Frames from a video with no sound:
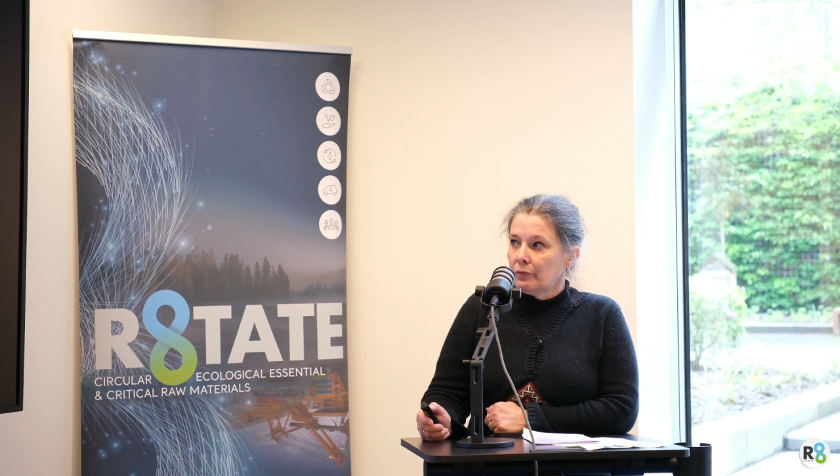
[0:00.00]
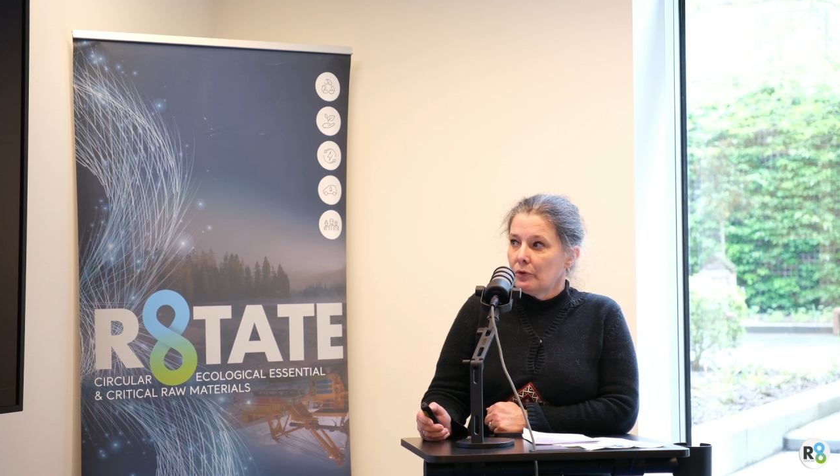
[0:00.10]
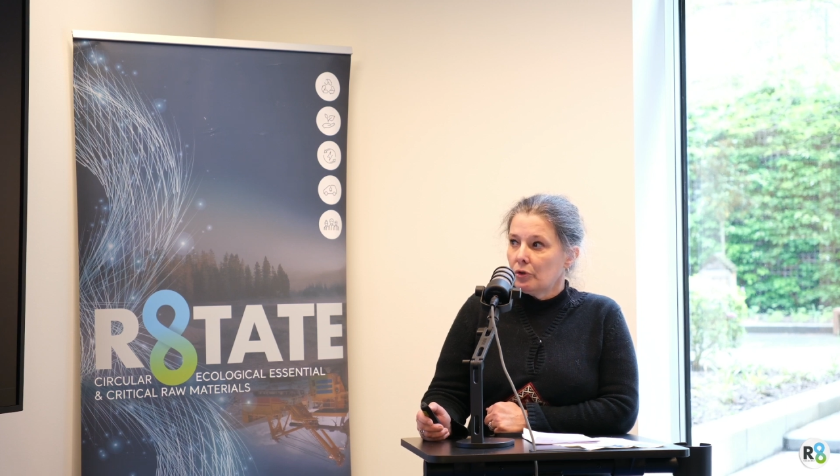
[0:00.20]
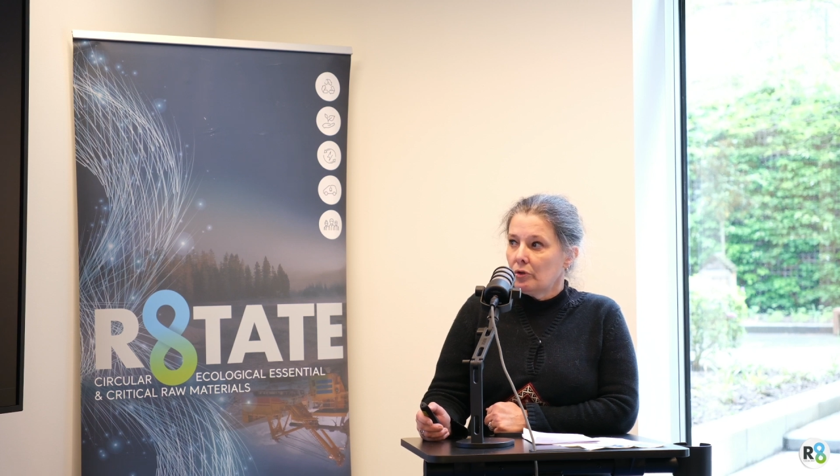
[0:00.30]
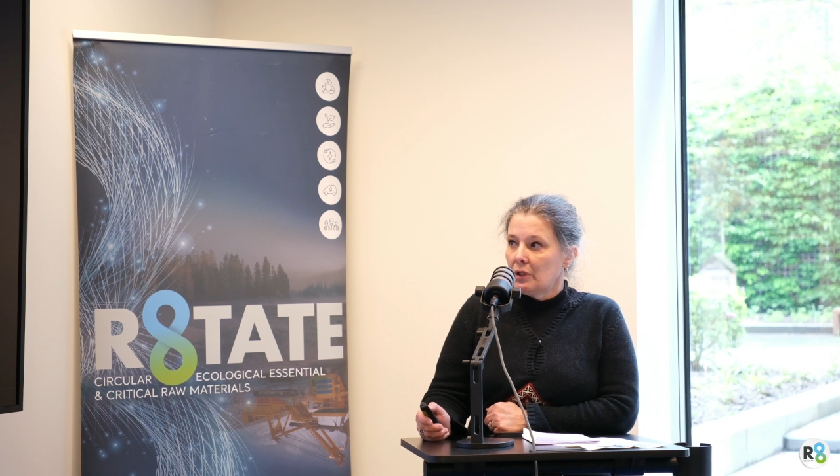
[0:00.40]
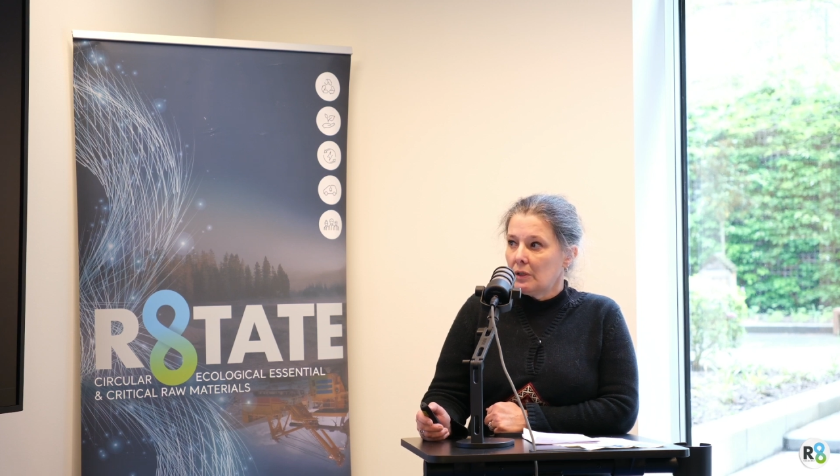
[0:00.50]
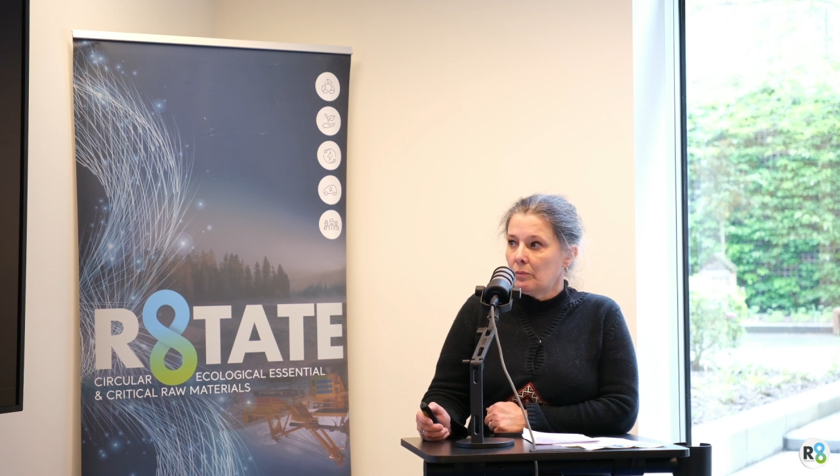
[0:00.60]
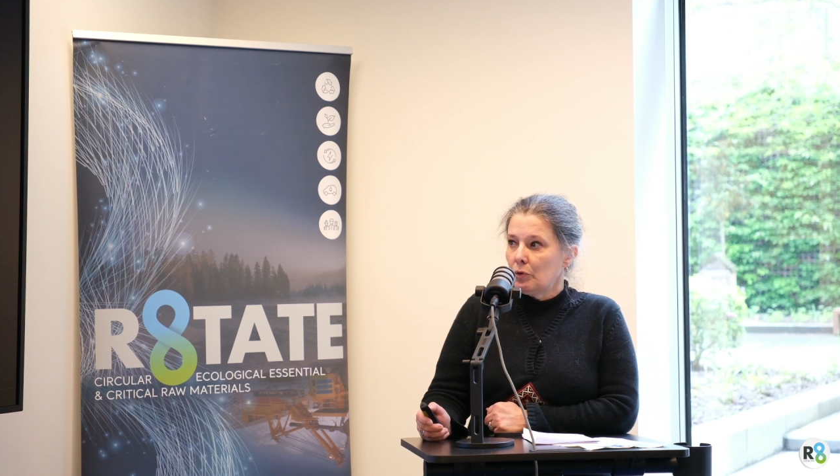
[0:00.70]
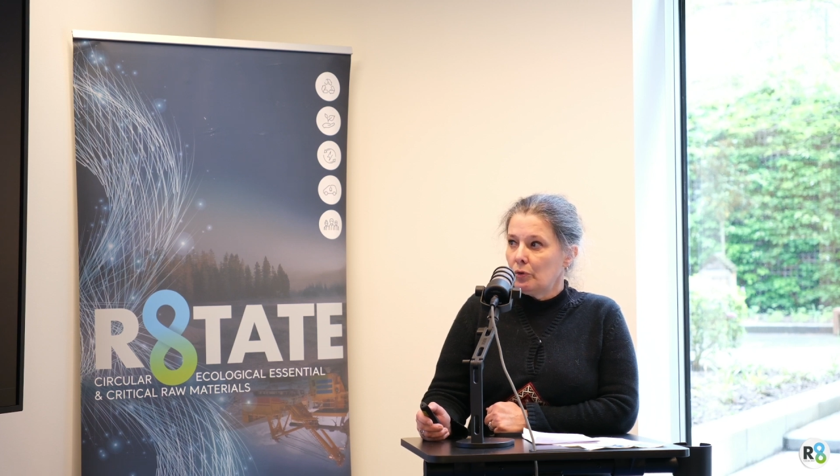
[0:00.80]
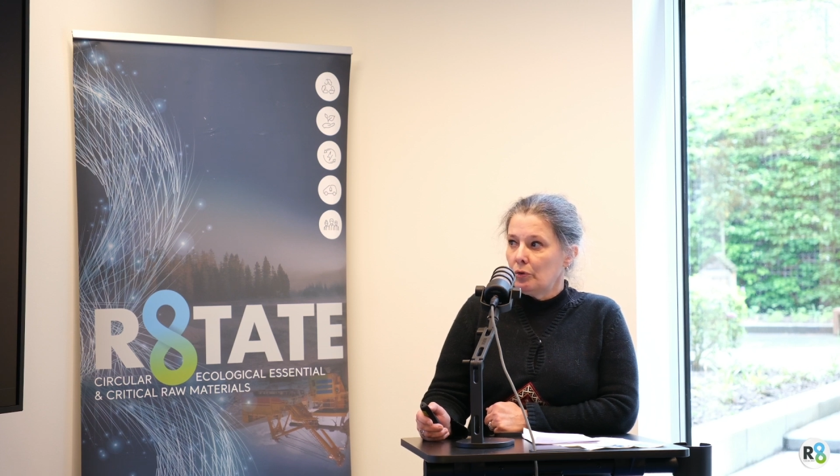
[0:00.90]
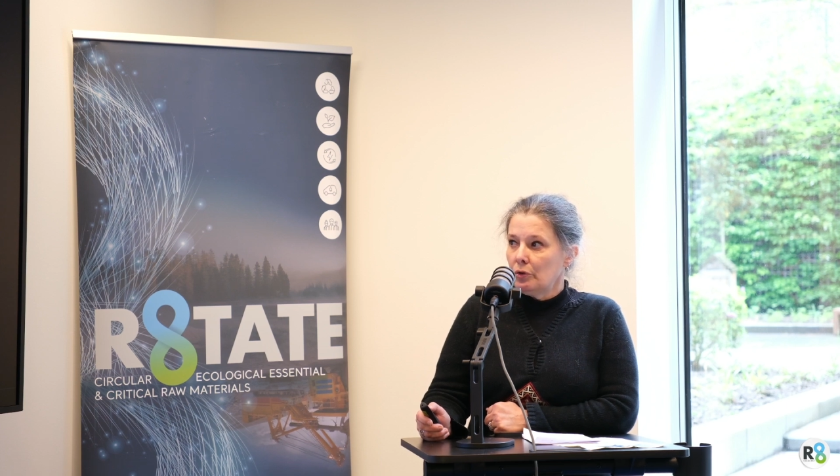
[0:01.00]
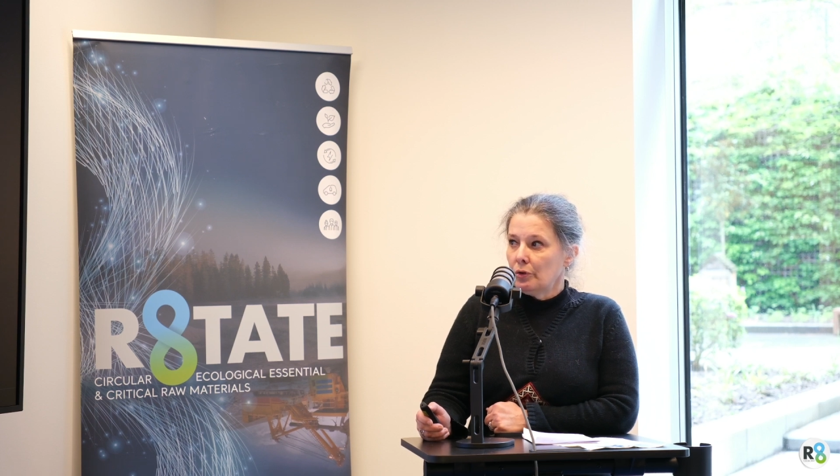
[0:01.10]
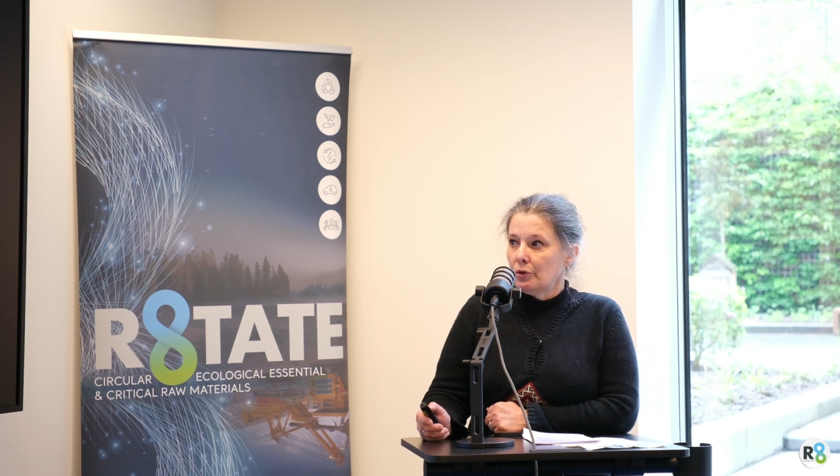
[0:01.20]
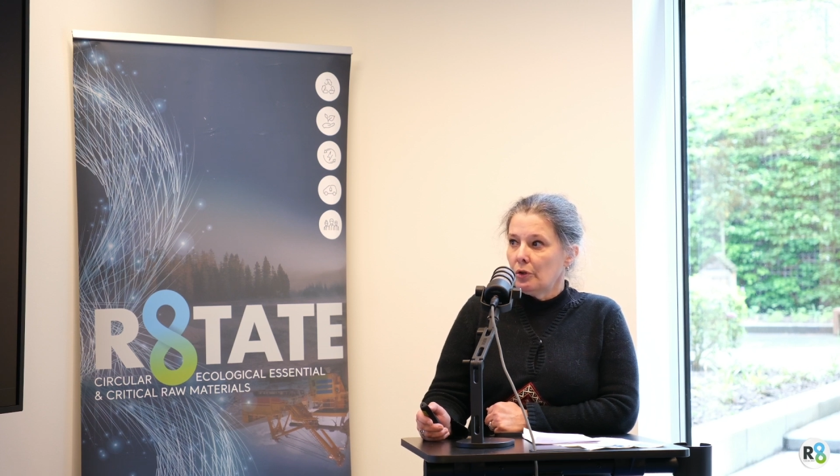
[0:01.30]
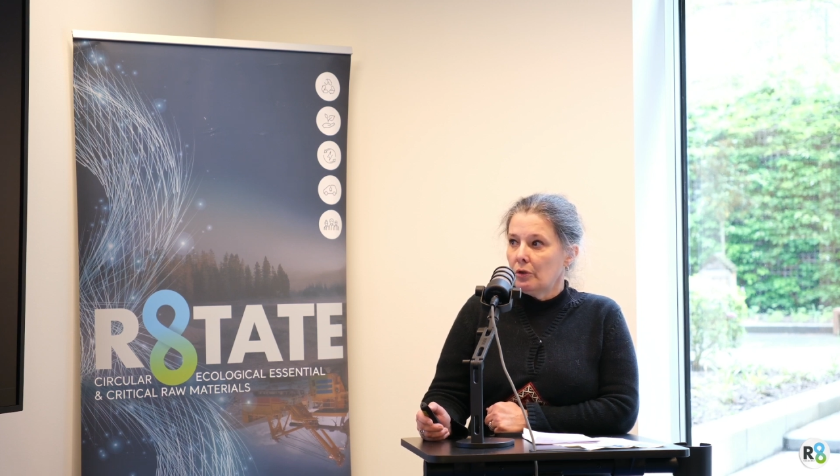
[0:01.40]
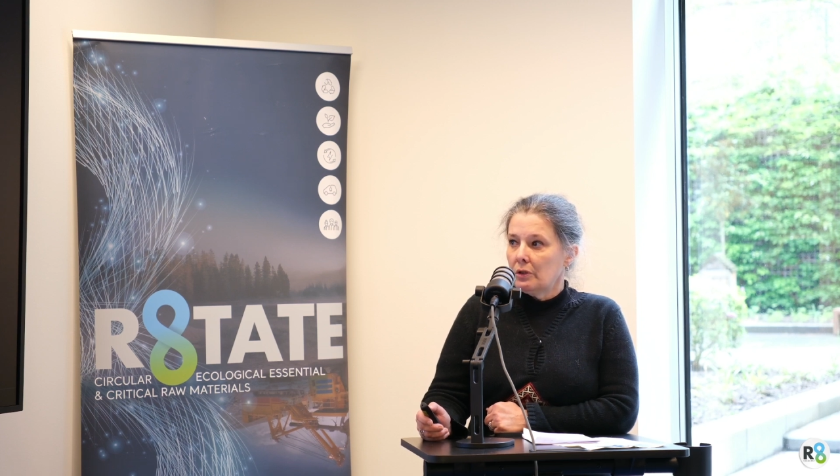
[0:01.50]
functional modules.